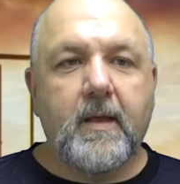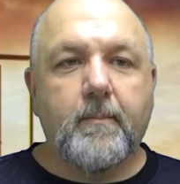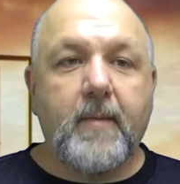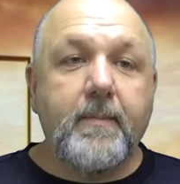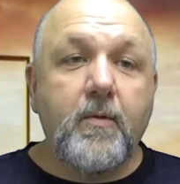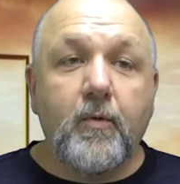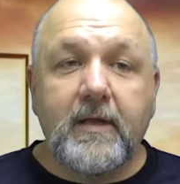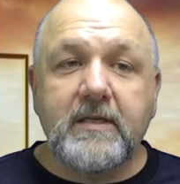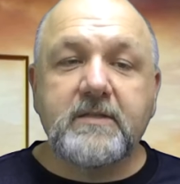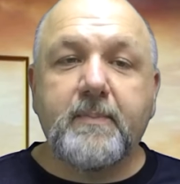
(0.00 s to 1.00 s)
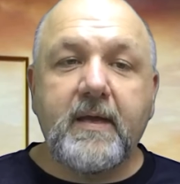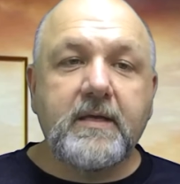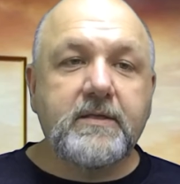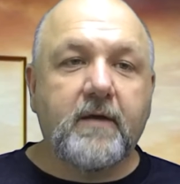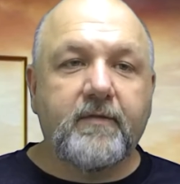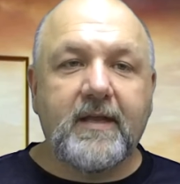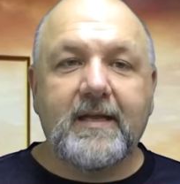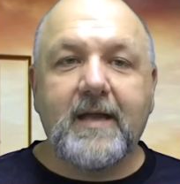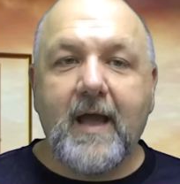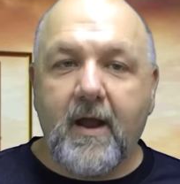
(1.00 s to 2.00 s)
Maybe when he speaks of the
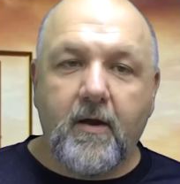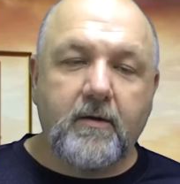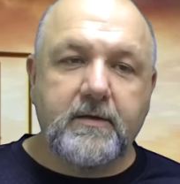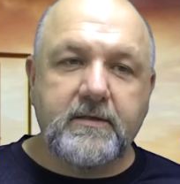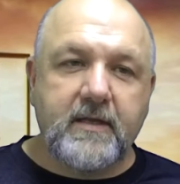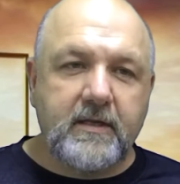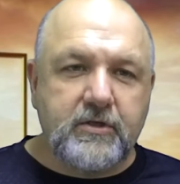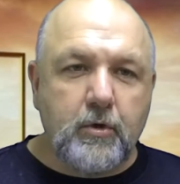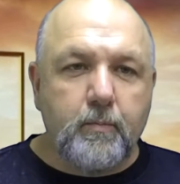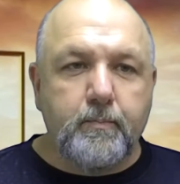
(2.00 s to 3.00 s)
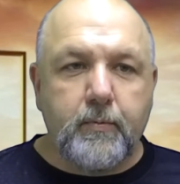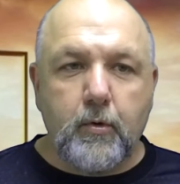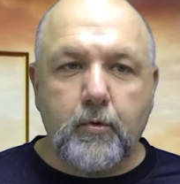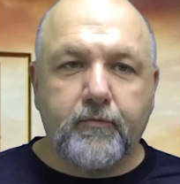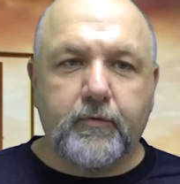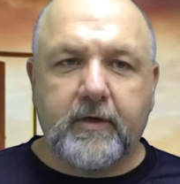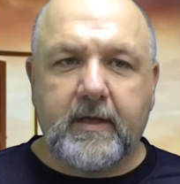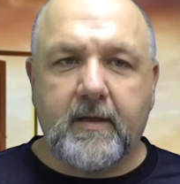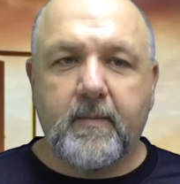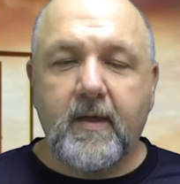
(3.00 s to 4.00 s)
inheritance that is so beautiful to
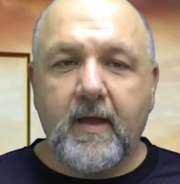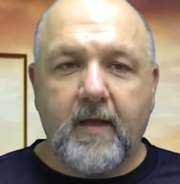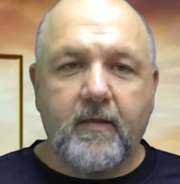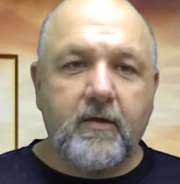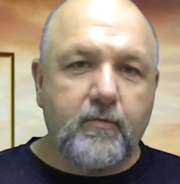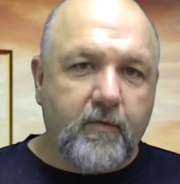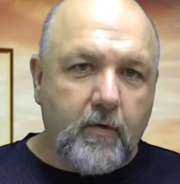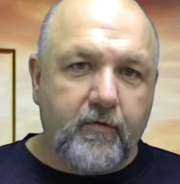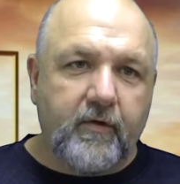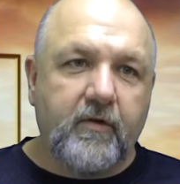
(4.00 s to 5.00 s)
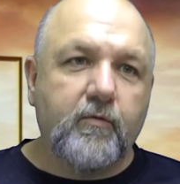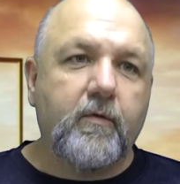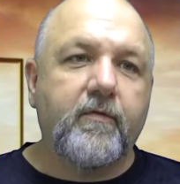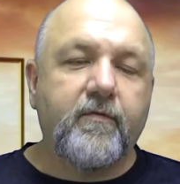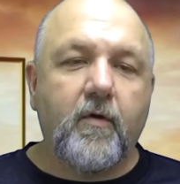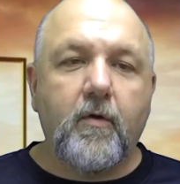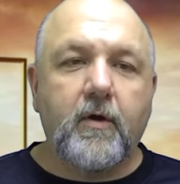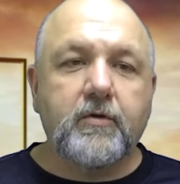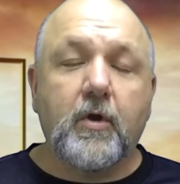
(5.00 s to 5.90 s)
him in these verses, he's referring